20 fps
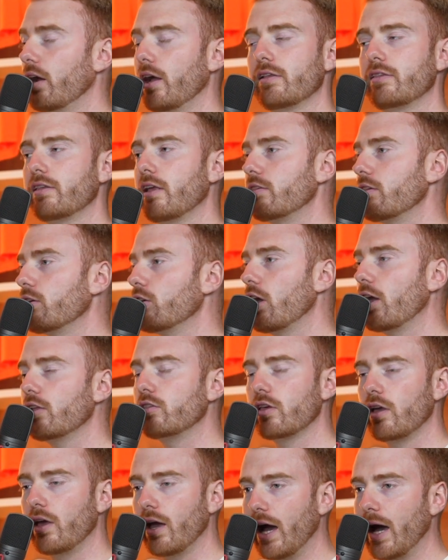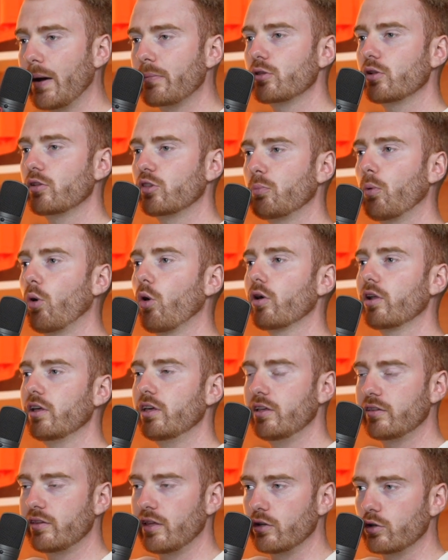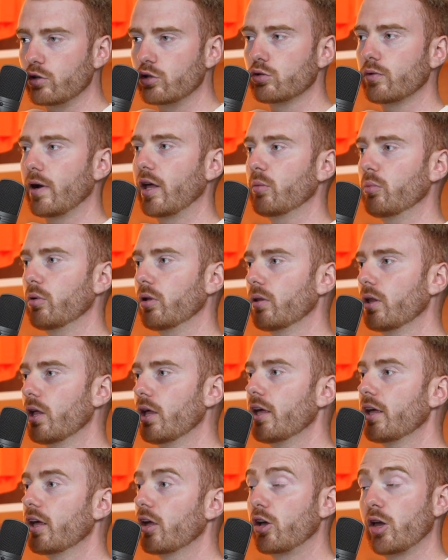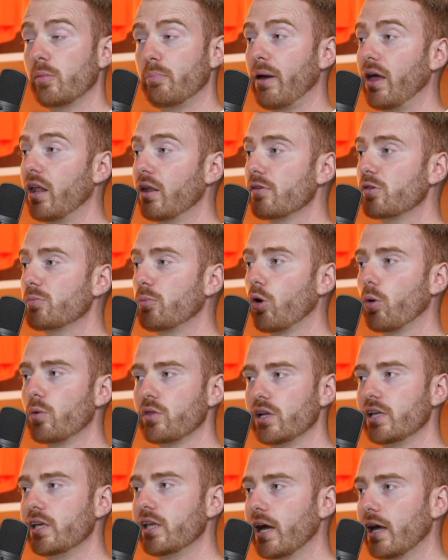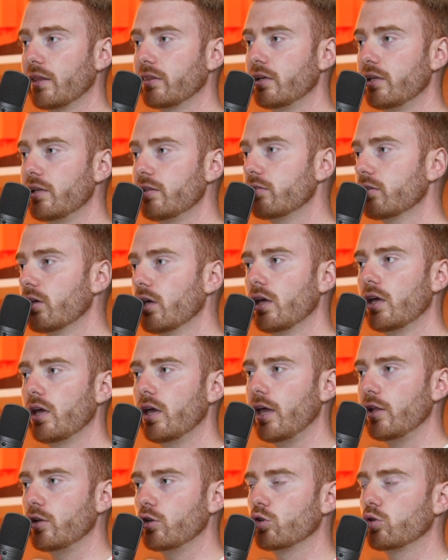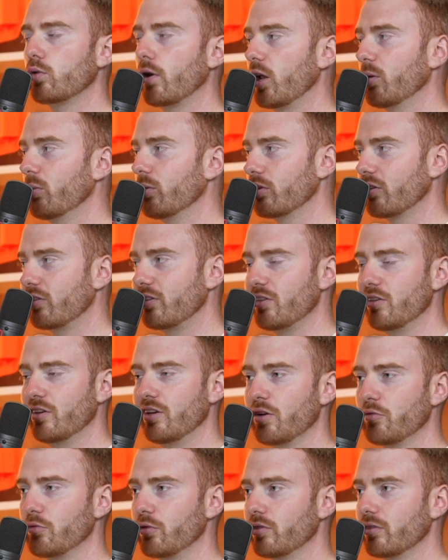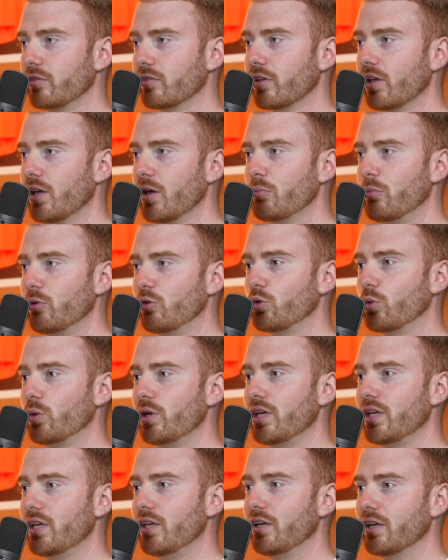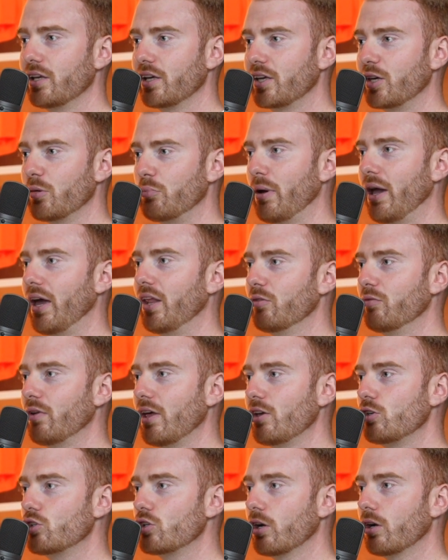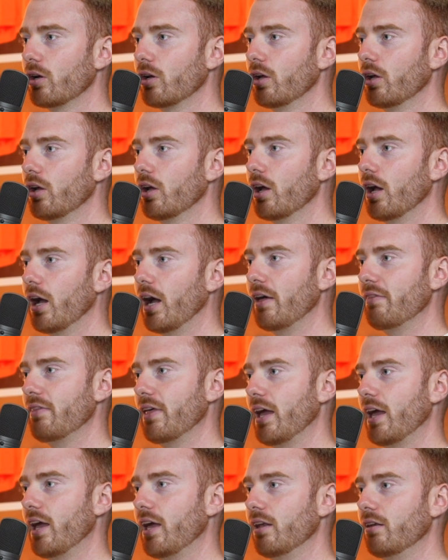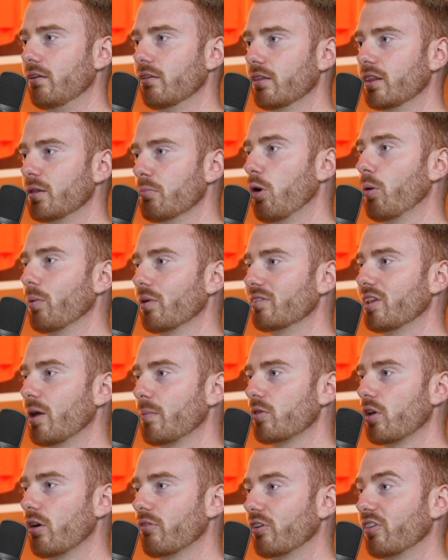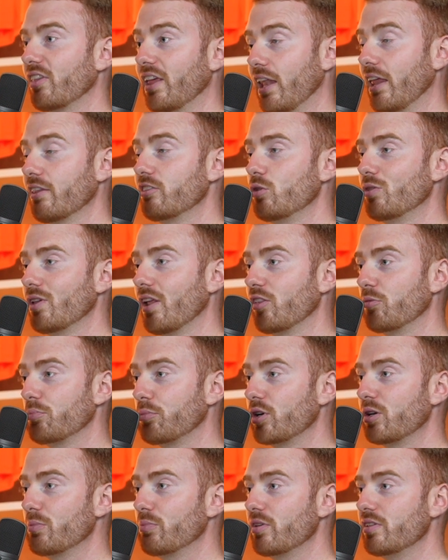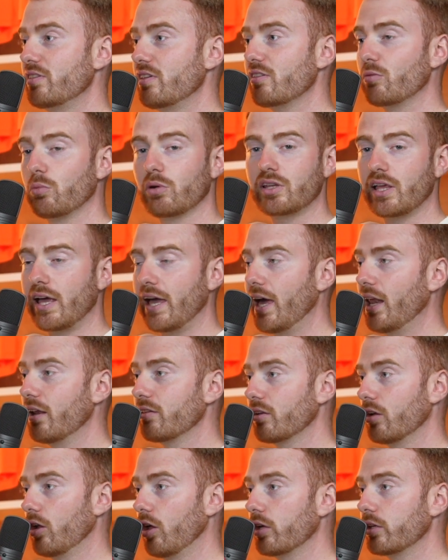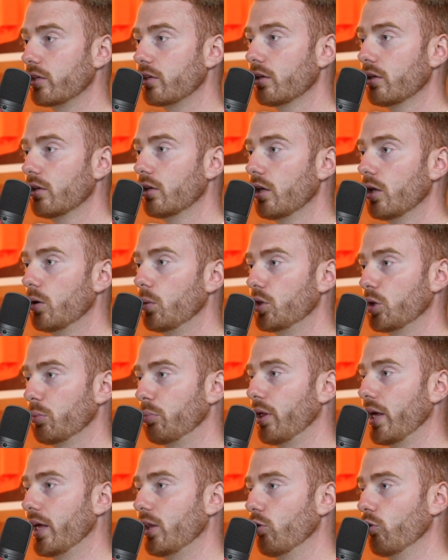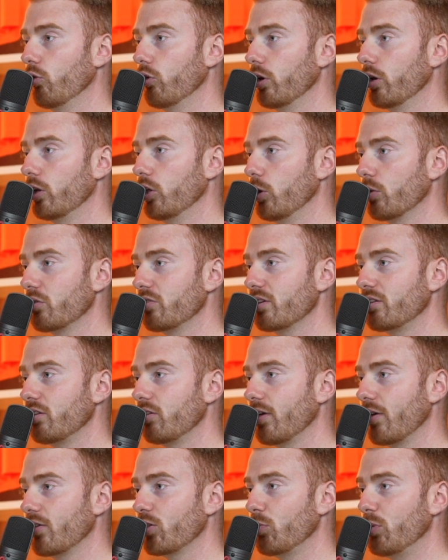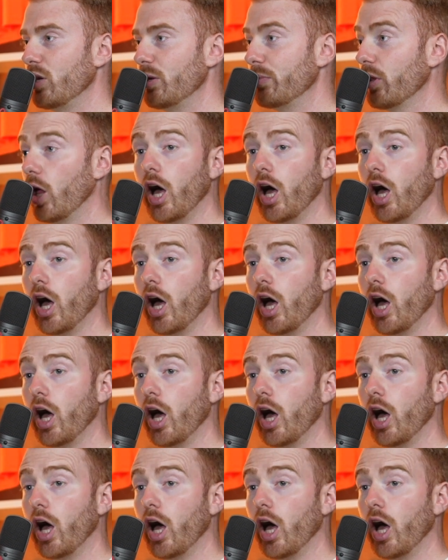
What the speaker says: It's absolute. Sport is incredible. Competitive sport with elite athletes, incredible to see the difference between competitive nature and then the moment it steps off. Because as you said, it's pre-season. What the hell is it like when they're playing under 60,000 people?